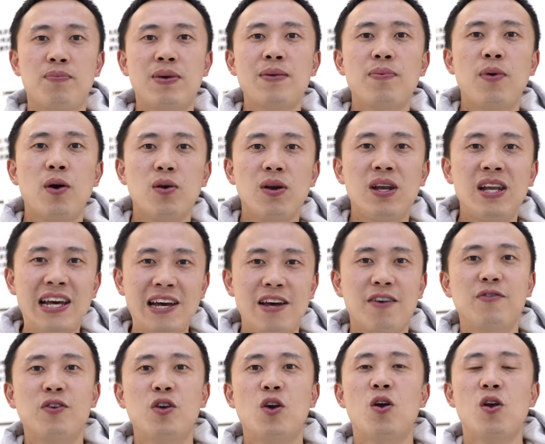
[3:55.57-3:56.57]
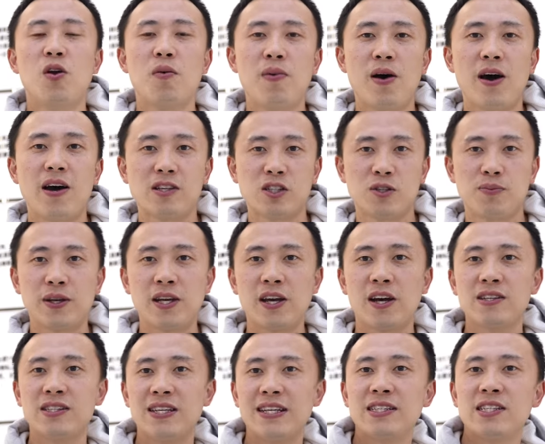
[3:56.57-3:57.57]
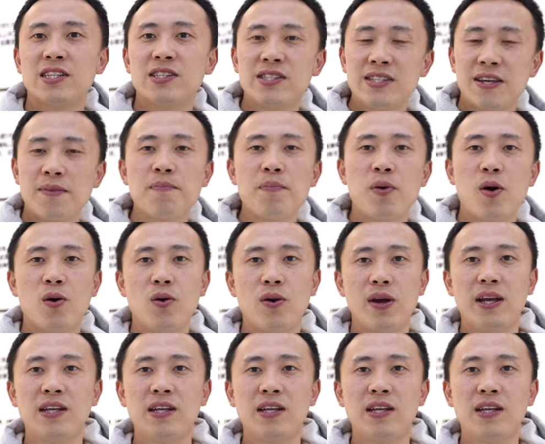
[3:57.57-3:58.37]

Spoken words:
people love YoloBox because it's simple,